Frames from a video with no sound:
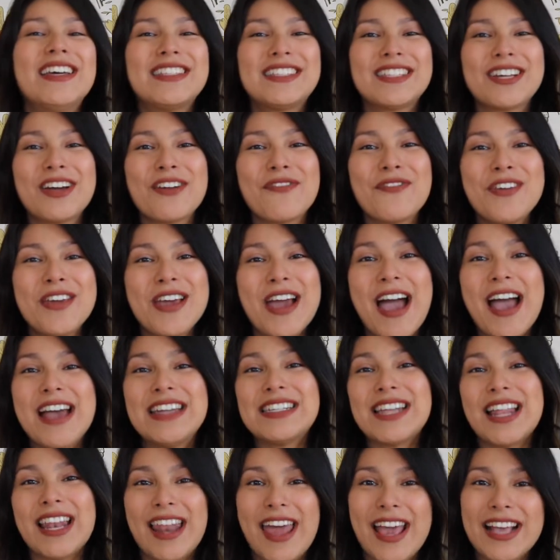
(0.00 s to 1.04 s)
So if you
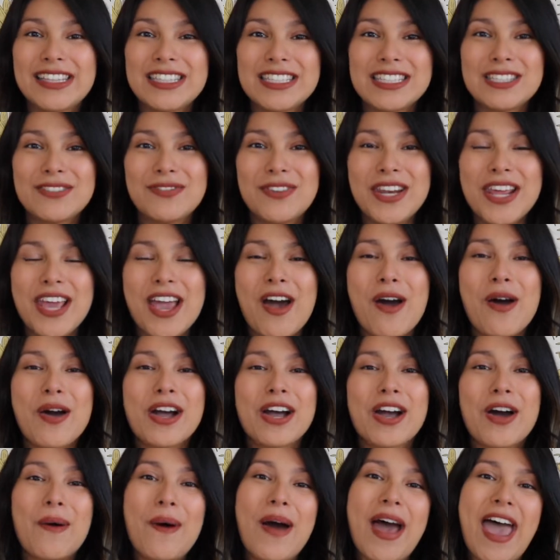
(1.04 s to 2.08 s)
guys like this
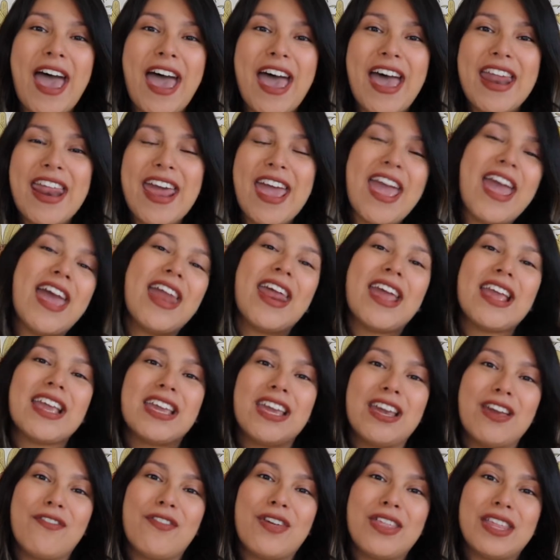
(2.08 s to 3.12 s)
video, go ahead and
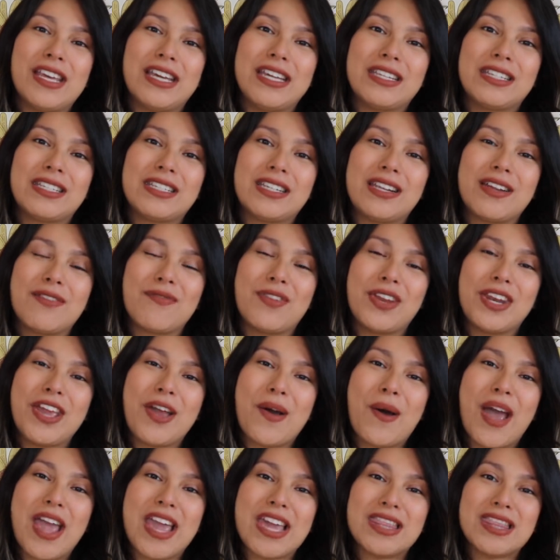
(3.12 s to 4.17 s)
give this
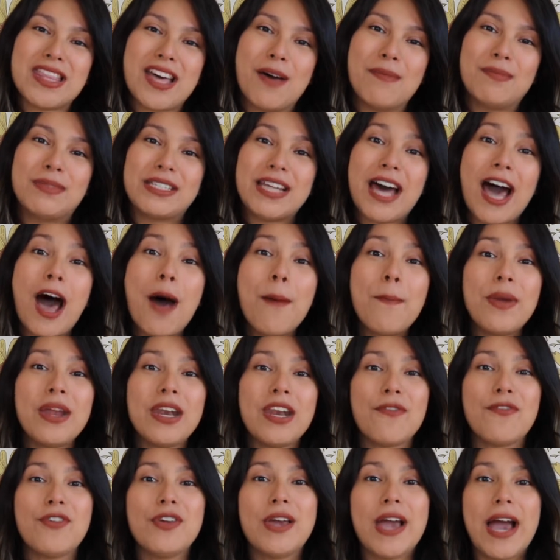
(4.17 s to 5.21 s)
video a thumbs up.
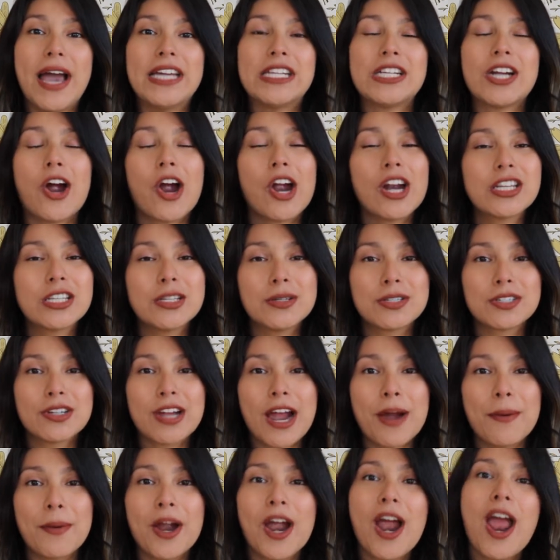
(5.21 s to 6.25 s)
And if you guys aren't a
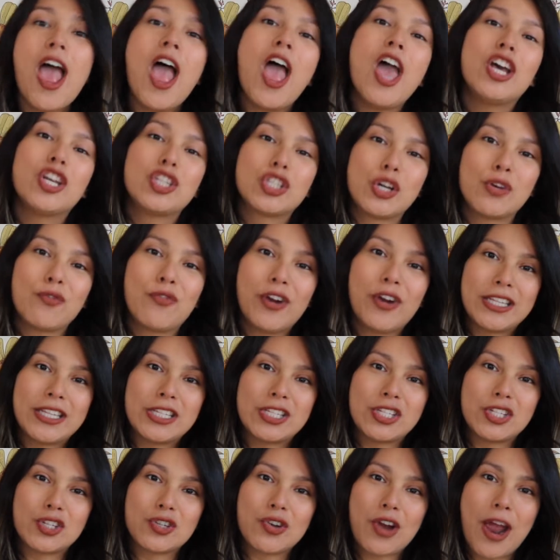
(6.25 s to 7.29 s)
subscriber, don't
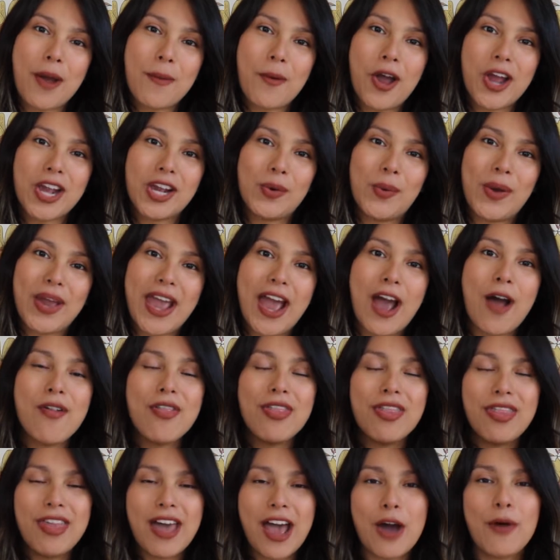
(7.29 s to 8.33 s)
to subscribe on your way
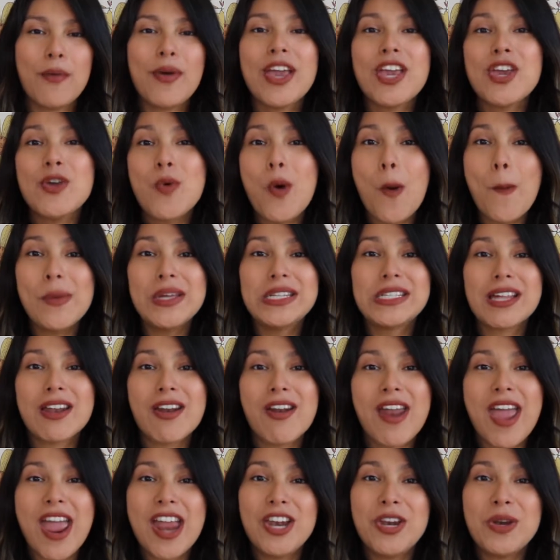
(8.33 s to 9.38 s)
out. That way you won't miss out
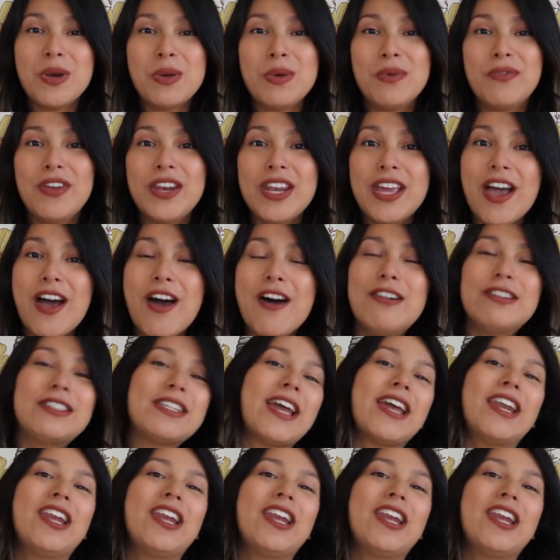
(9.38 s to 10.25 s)
on any new videos.